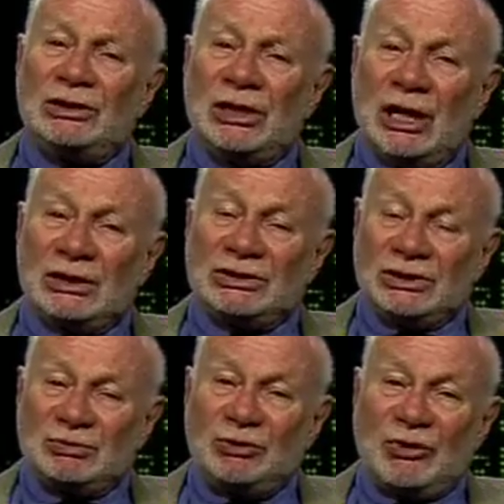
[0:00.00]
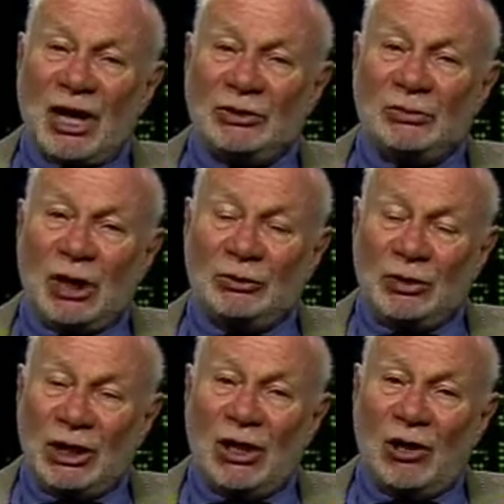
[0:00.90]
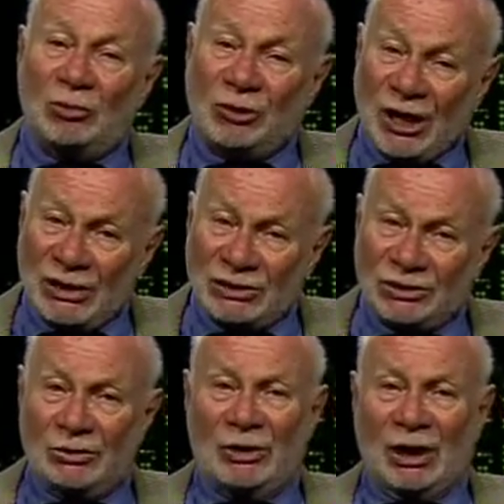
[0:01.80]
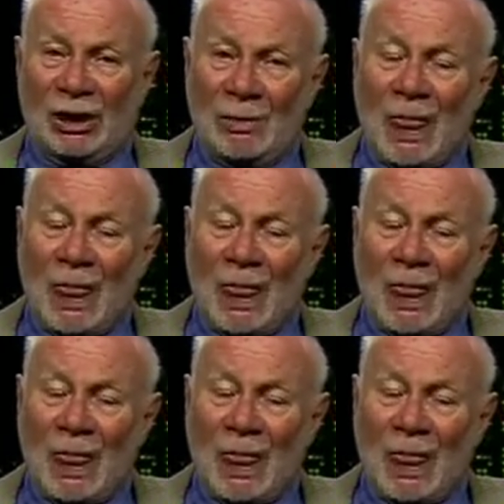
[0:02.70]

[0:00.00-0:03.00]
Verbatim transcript: does is provide what we call brain soothing.